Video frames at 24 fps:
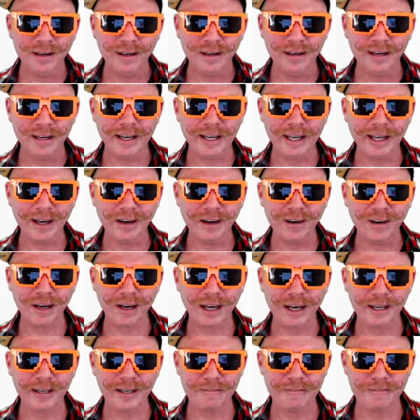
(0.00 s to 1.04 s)
Now I'm
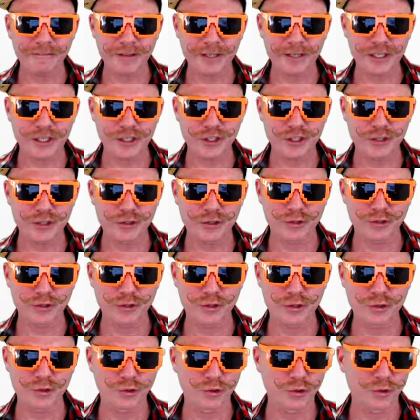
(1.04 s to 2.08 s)
going to finish
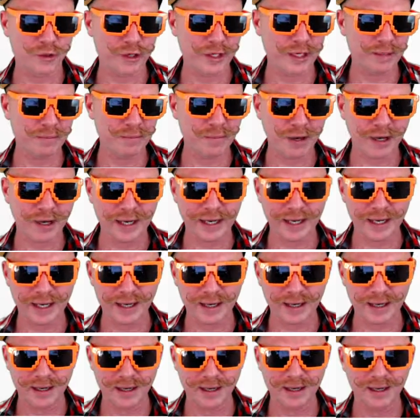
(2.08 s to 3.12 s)
drawing
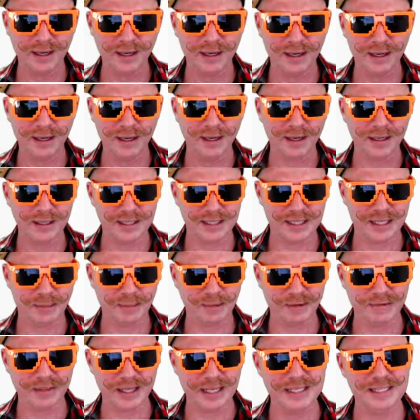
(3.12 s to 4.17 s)
my some
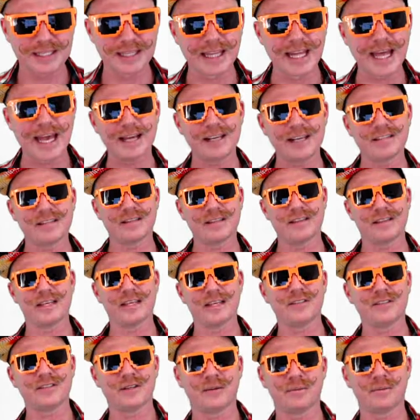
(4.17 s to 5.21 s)
of these legs and
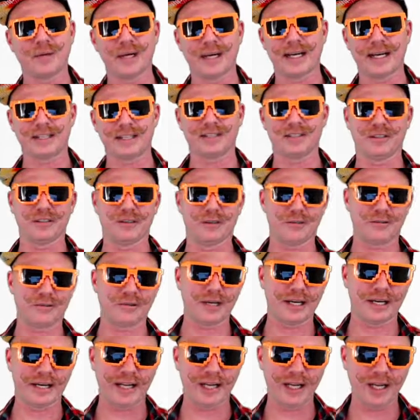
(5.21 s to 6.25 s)
things on my axolotl
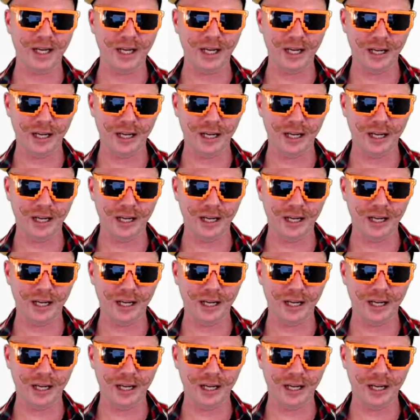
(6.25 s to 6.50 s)
right here.